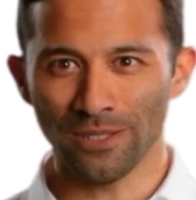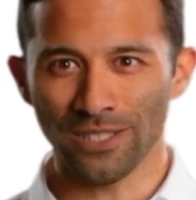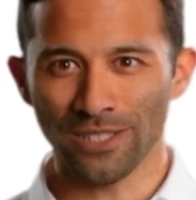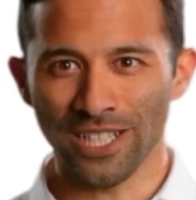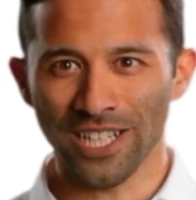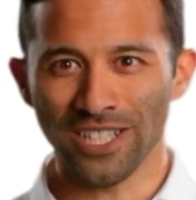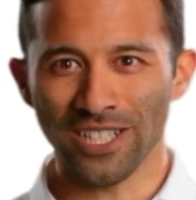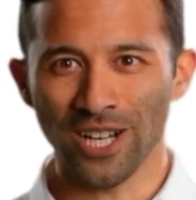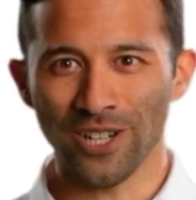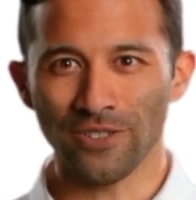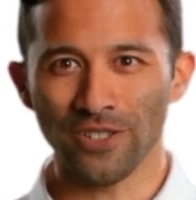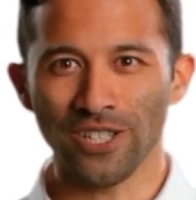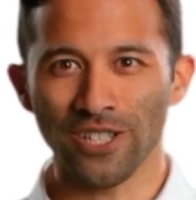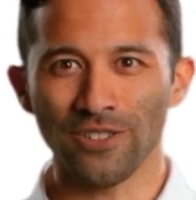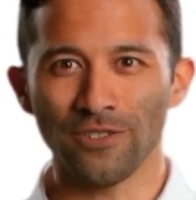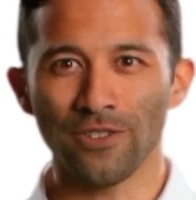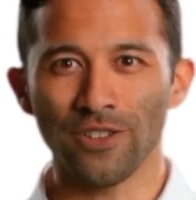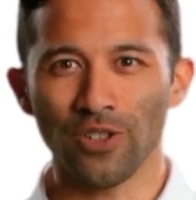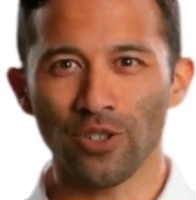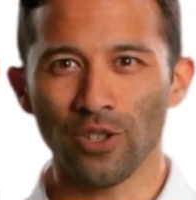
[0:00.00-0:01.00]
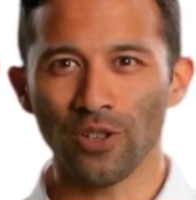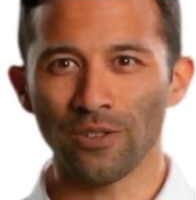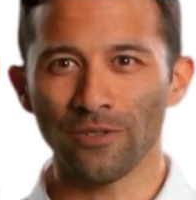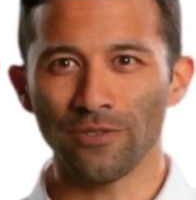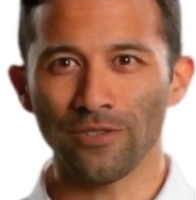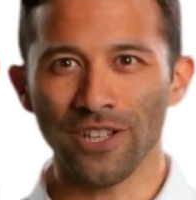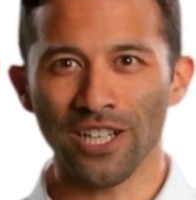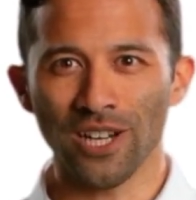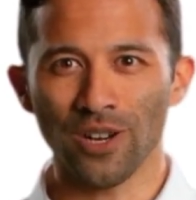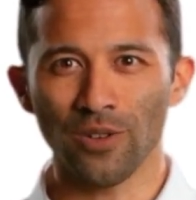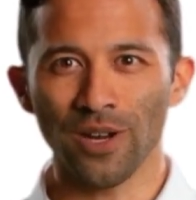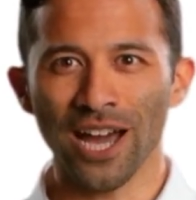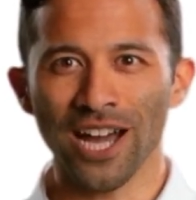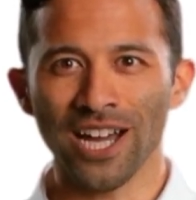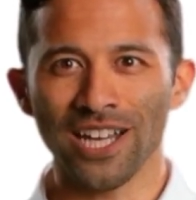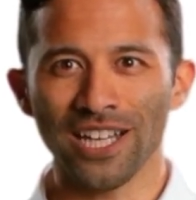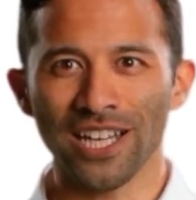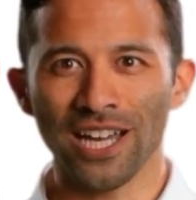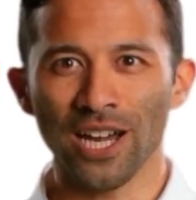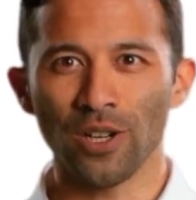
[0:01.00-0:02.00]
Discover the future of video
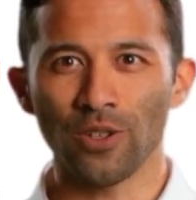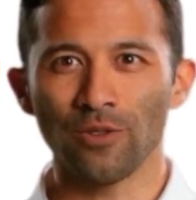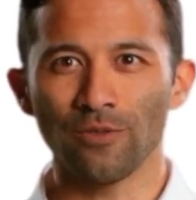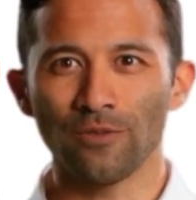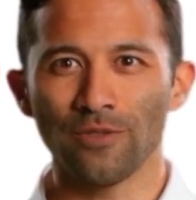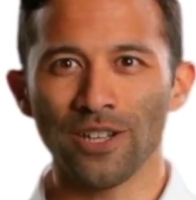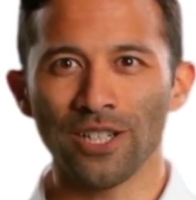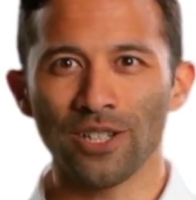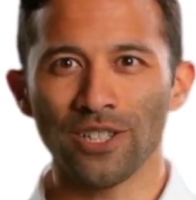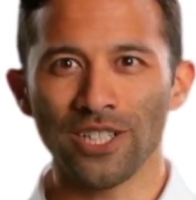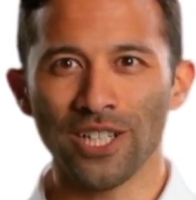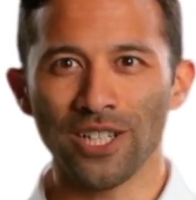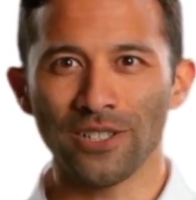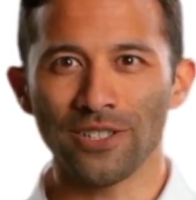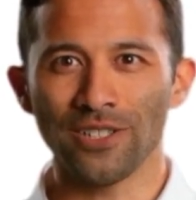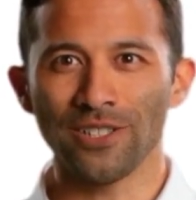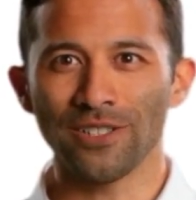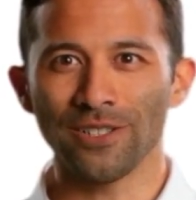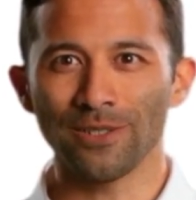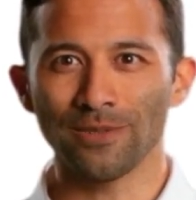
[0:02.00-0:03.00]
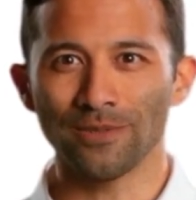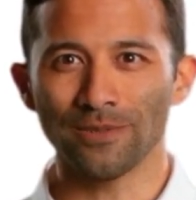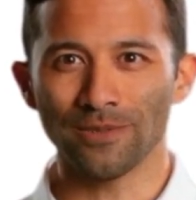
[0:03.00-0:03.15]
editing at your fingertips.